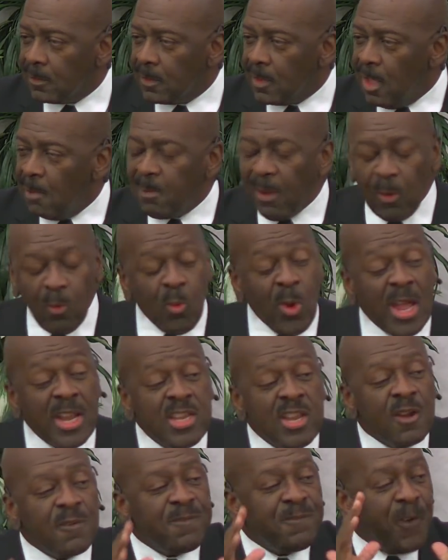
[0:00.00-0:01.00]
But when
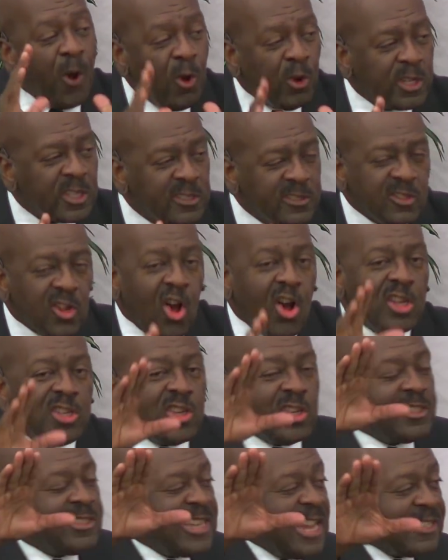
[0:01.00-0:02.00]
you're focused on your
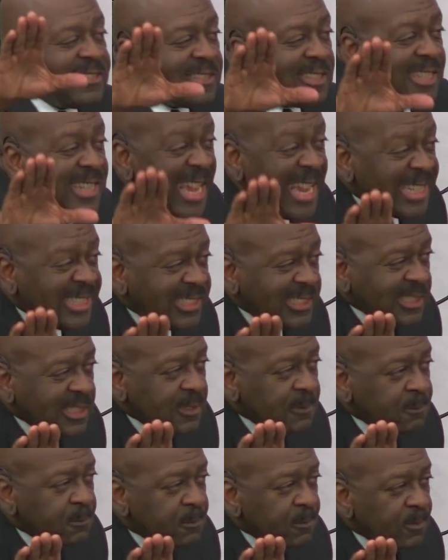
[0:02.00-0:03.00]
destination,
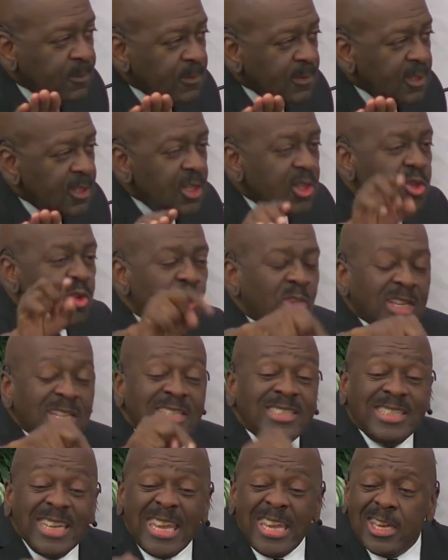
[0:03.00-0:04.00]
you can
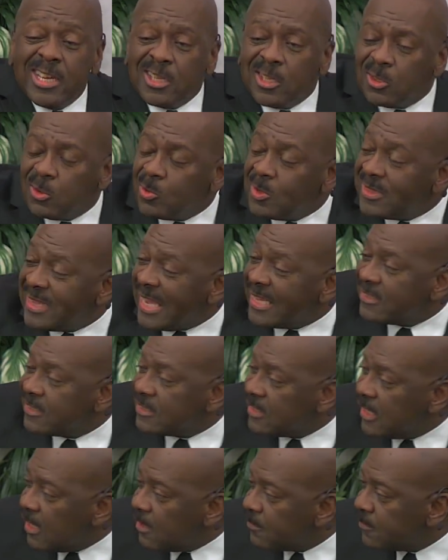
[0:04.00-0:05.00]
deal with that
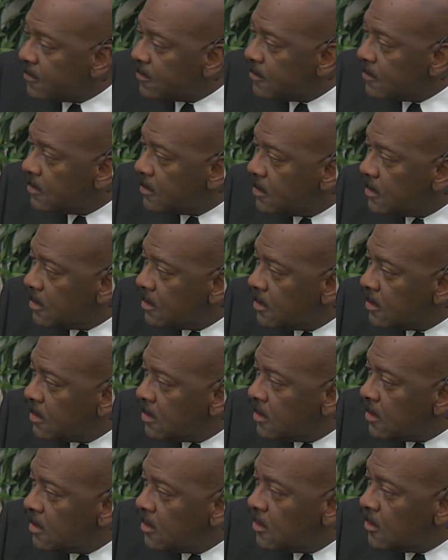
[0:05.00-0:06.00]
stuff.
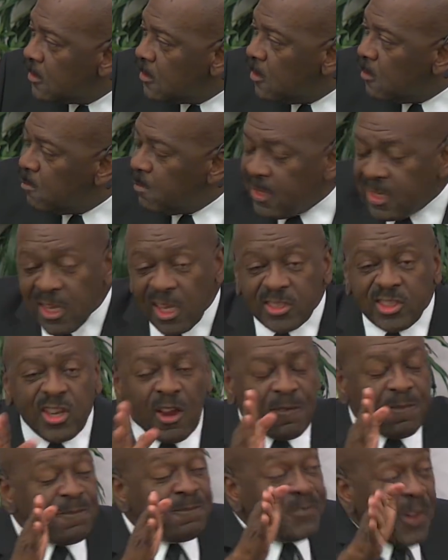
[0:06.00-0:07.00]
Because you're
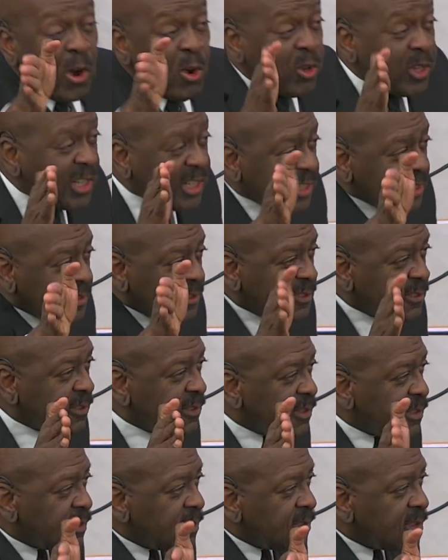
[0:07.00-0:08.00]
focused
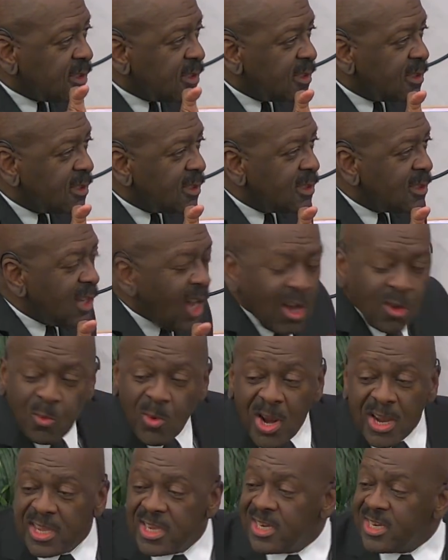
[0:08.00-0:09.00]
on where
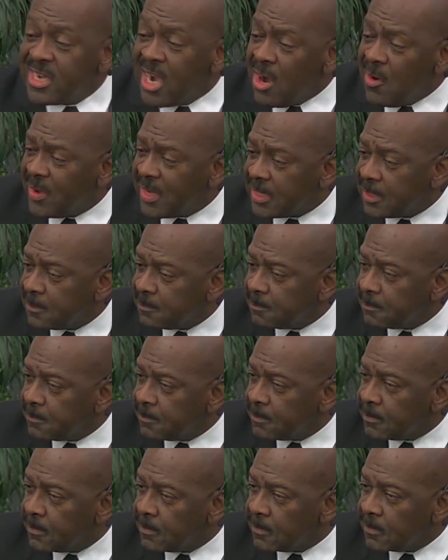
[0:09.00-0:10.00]
you're going.
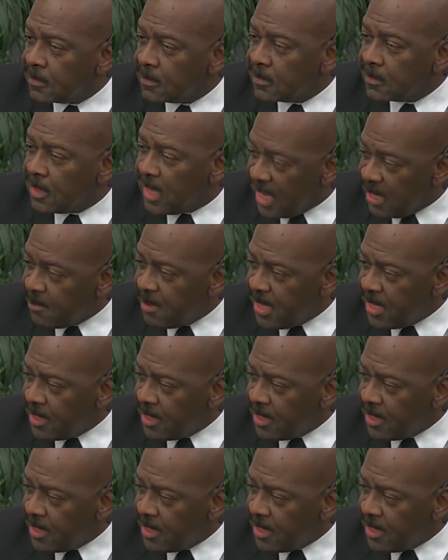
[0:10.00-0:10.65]
Amen? Amen.